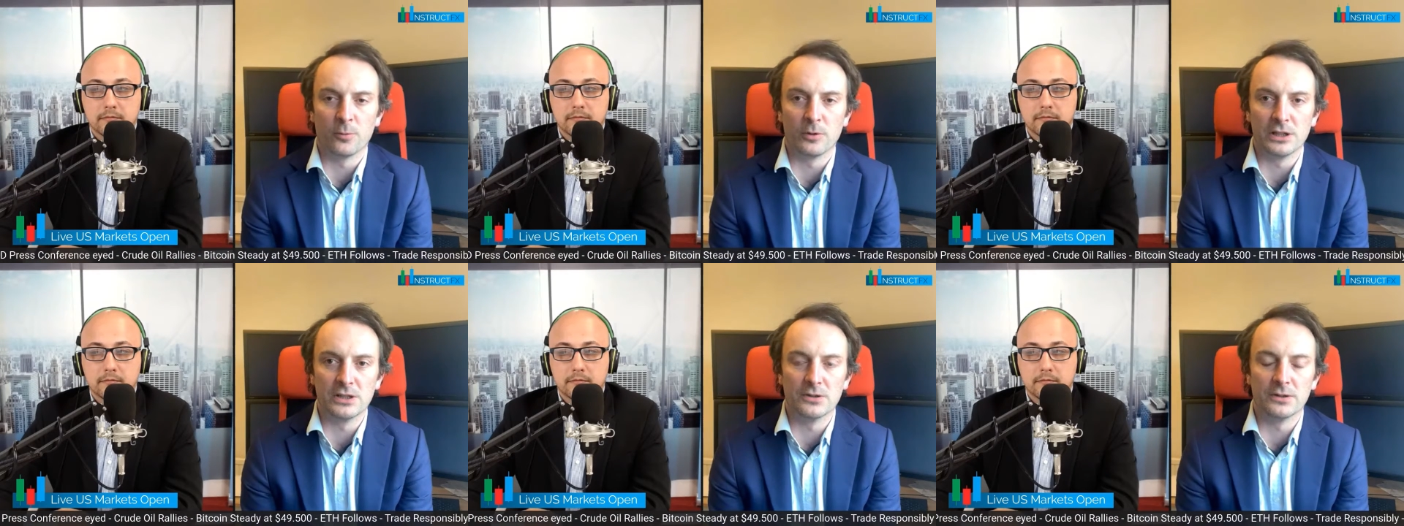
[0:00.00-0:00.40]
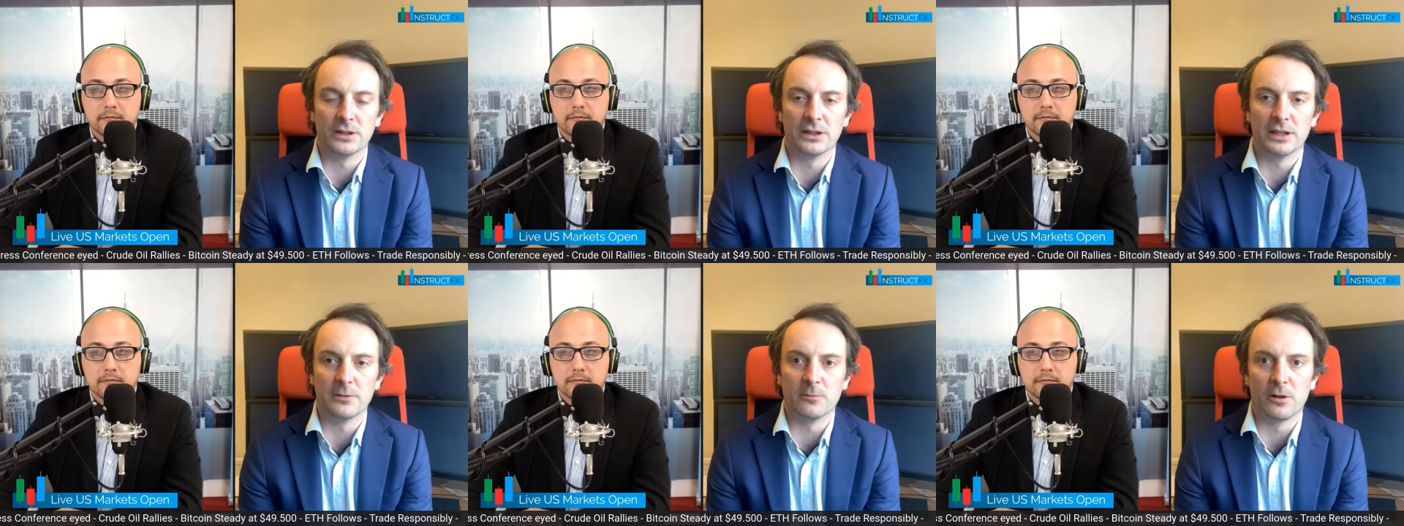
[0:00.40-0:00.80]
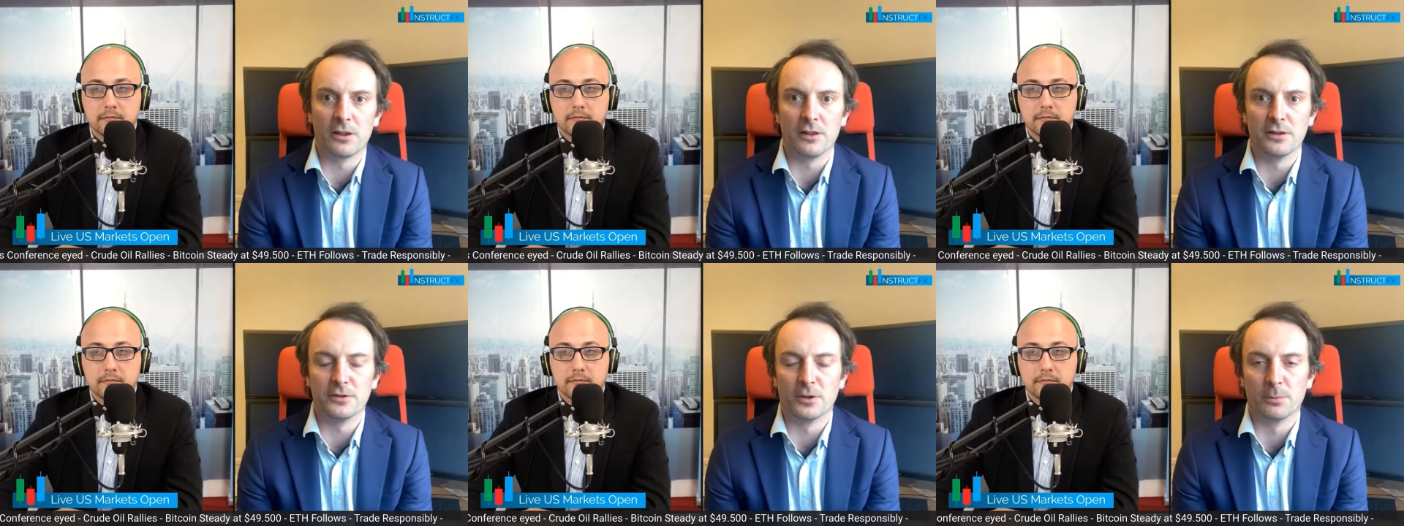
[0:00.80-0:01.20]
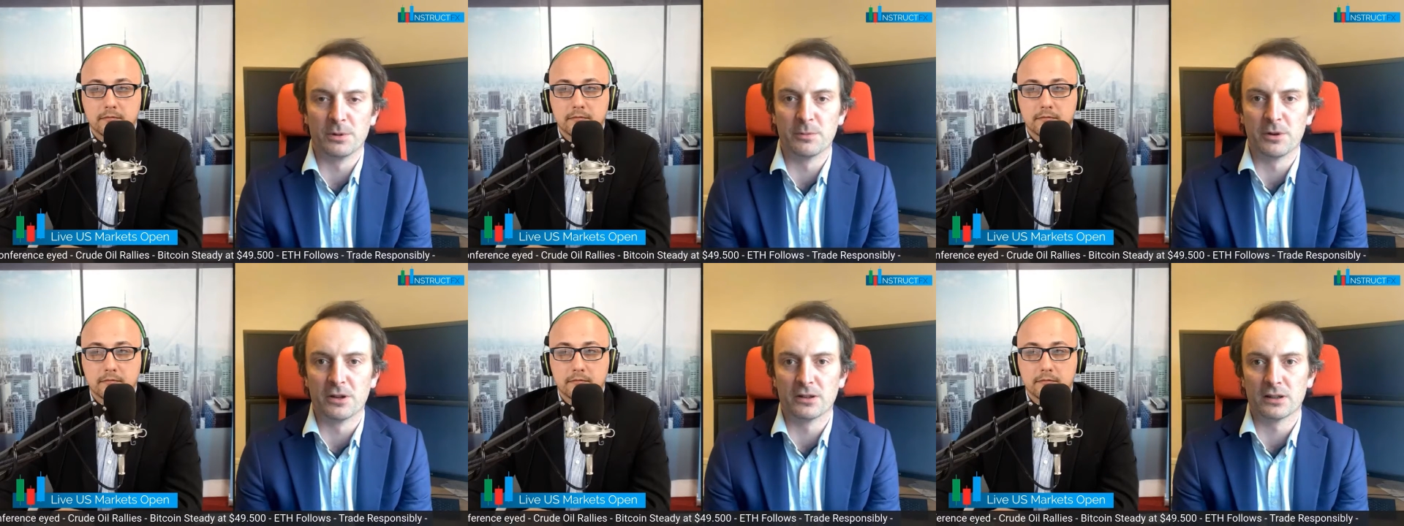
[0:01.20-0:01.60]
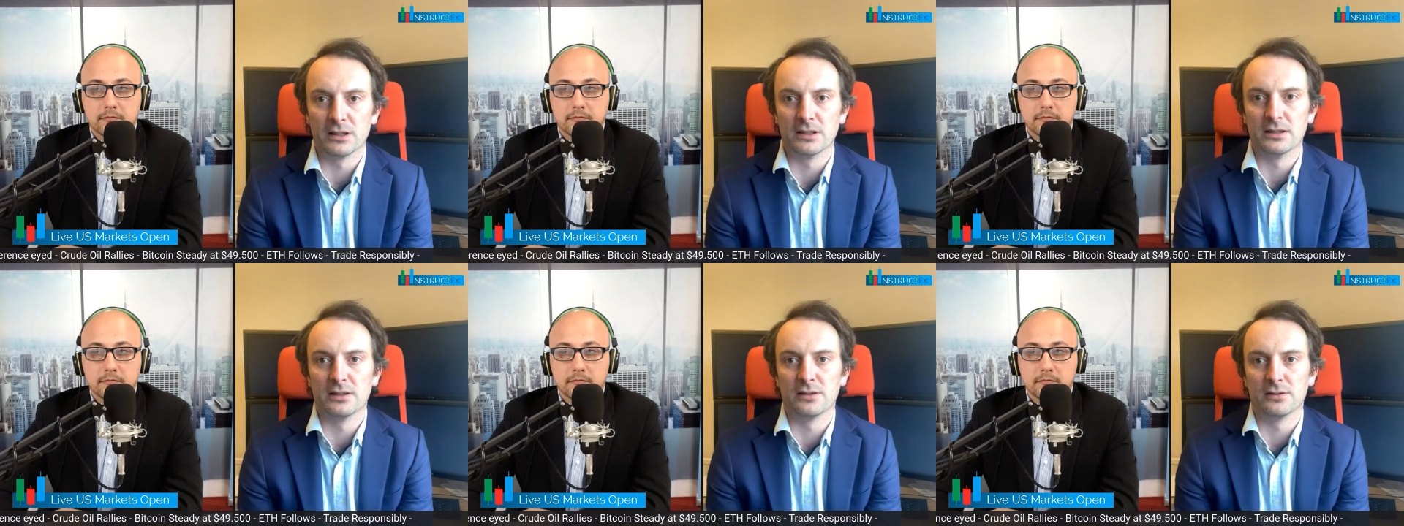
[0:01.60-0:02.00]
Speaker 1: We know that they want the jobs
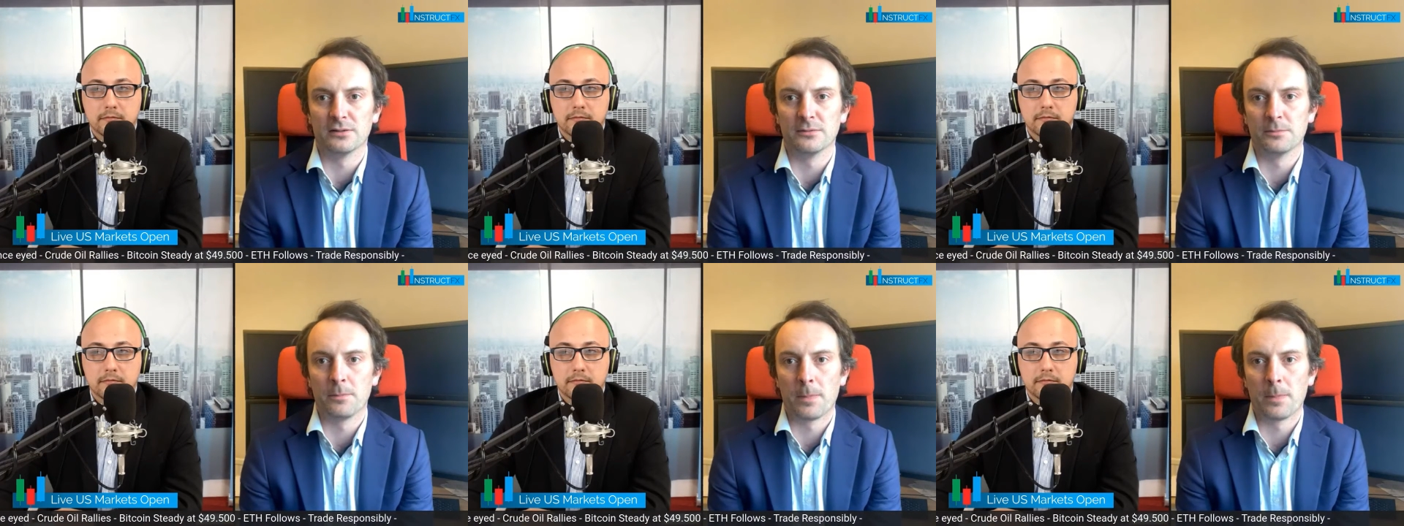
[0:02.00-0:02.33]
market to